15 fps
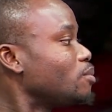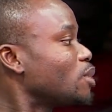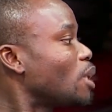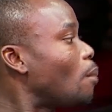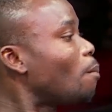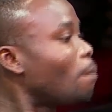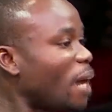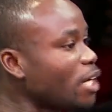
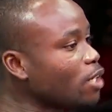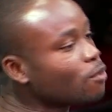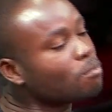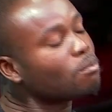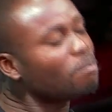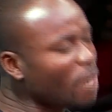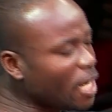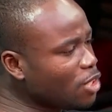
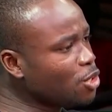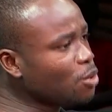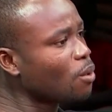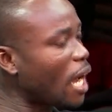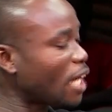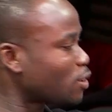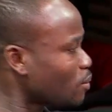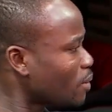Mind you,
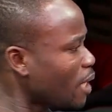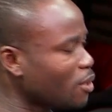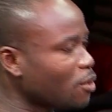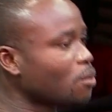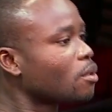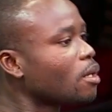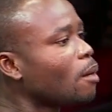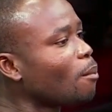Hearts
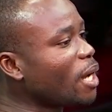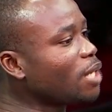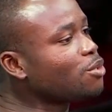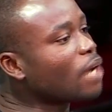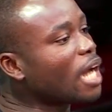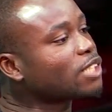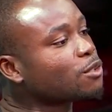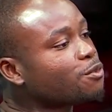
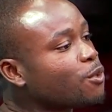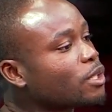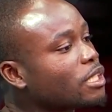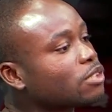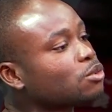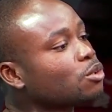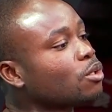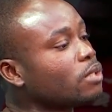Kotoko
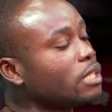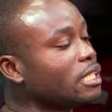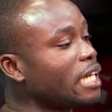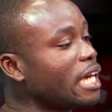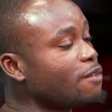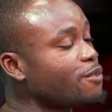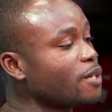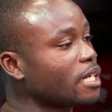is not in
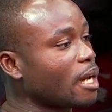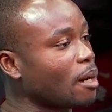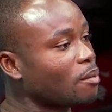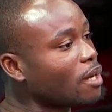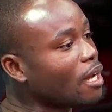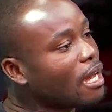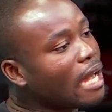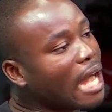the FA Cup.
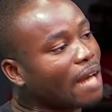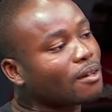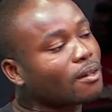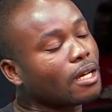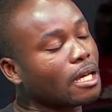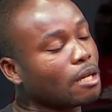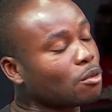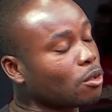
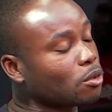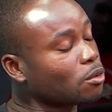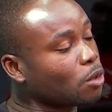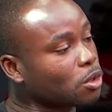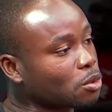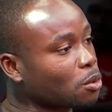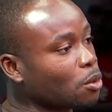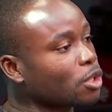
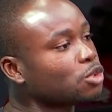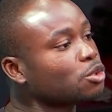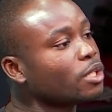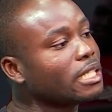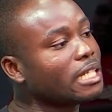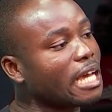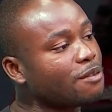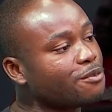Kotoko is not
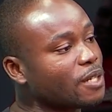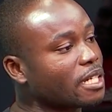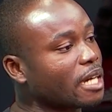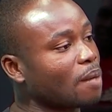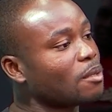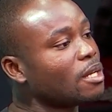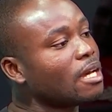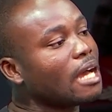in the FA
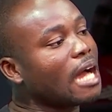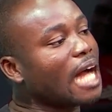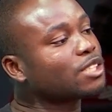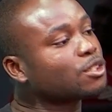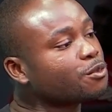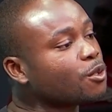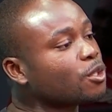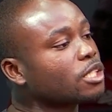Cup. Hearts
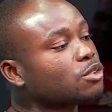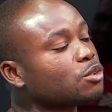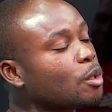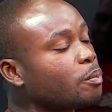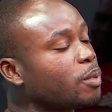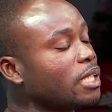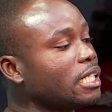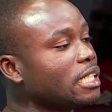Kotoko is not
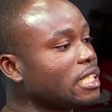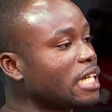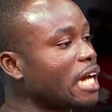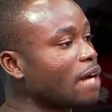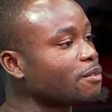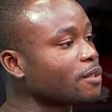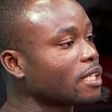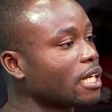playing in the
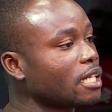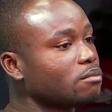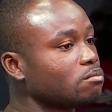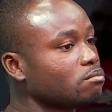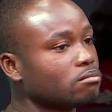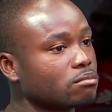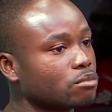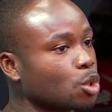African
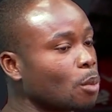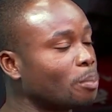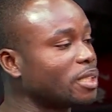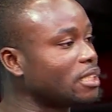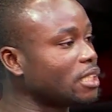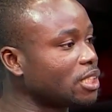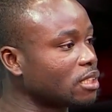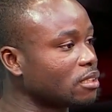
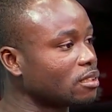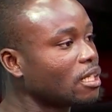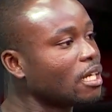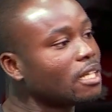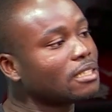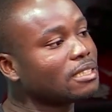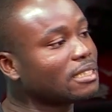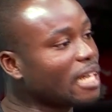competitions.
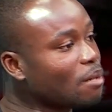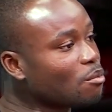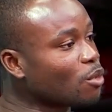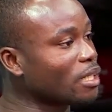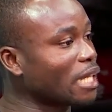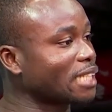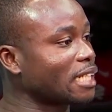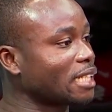Same
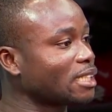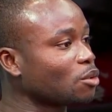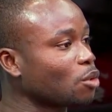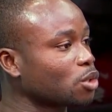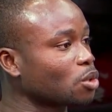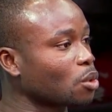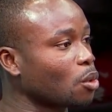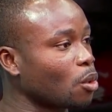with Asante
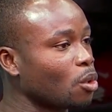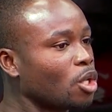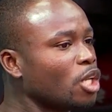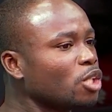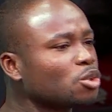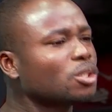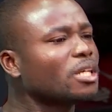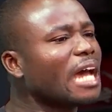Kotoko.
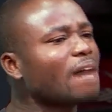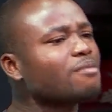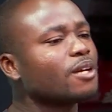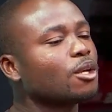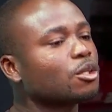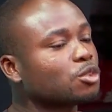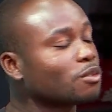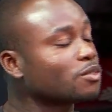So they have a
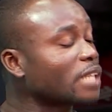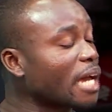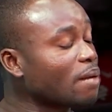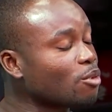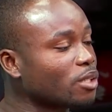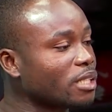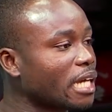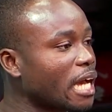lot of time
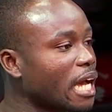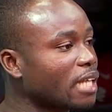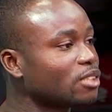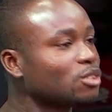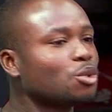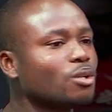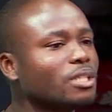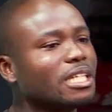on their hands.
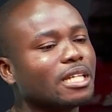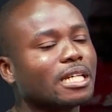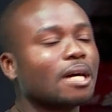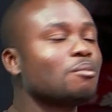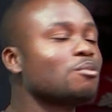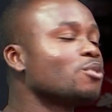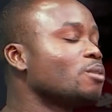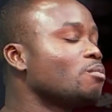Don't
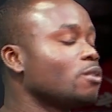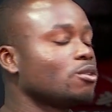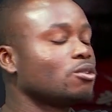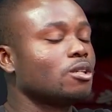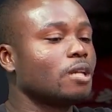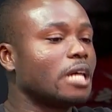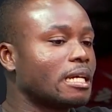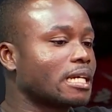come
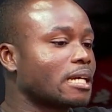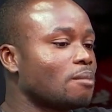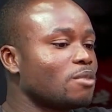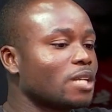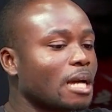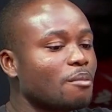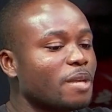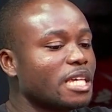
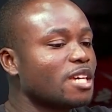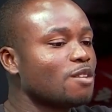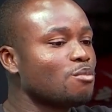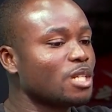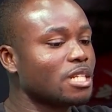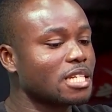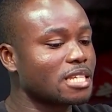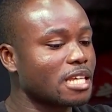and give
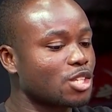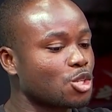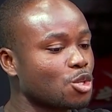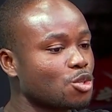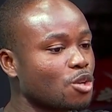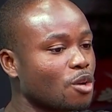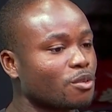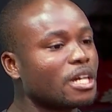me this
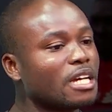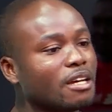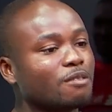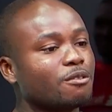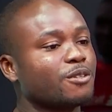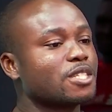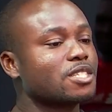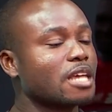excuse of
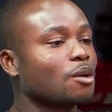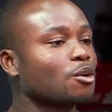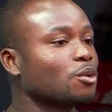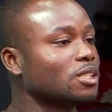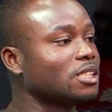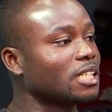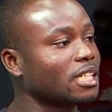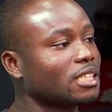fixture
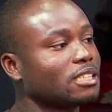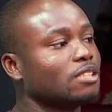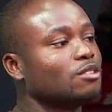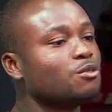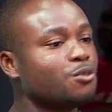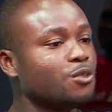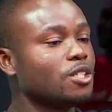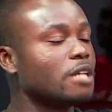congestion,
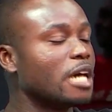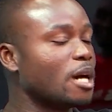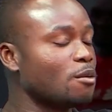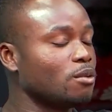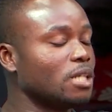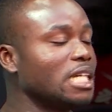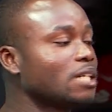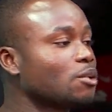
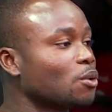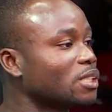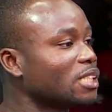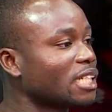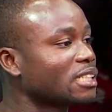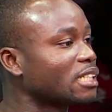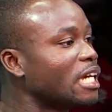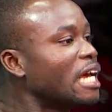league
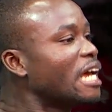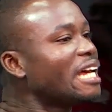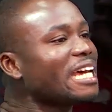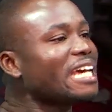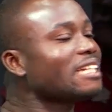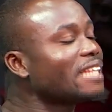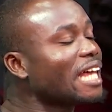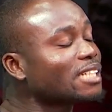congestion.
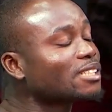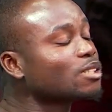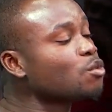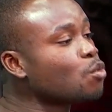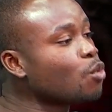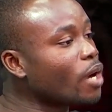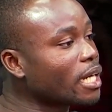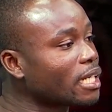It doesn't
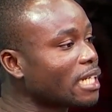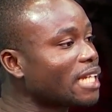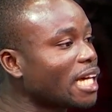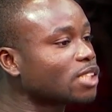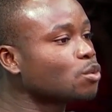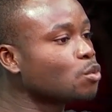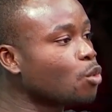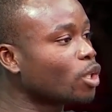work. It
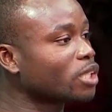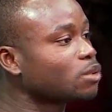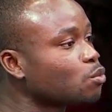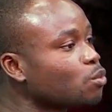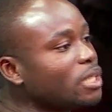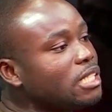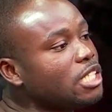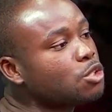doesn't wash
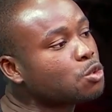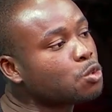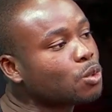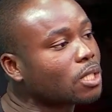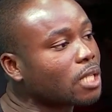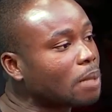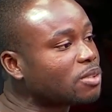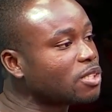with these two
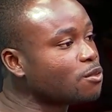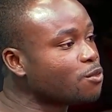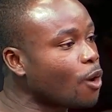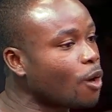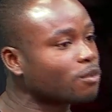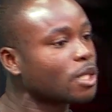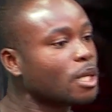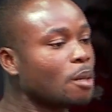clubs
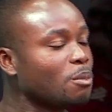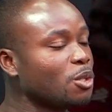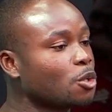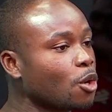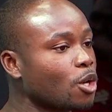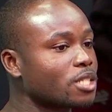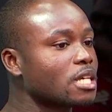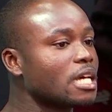involved,
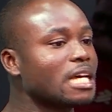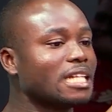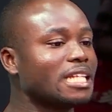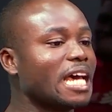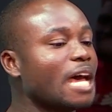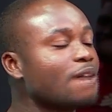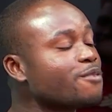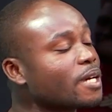because the
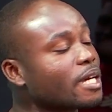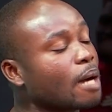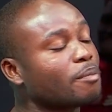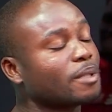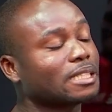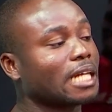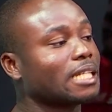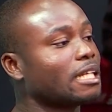FA Cup
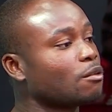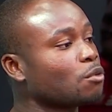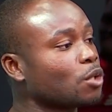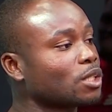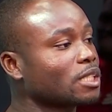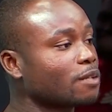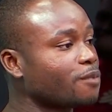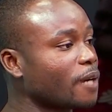is at the
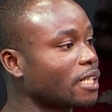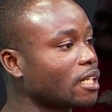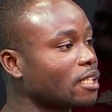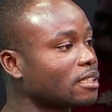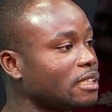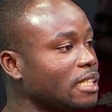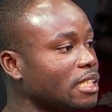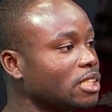quarterfinal stage.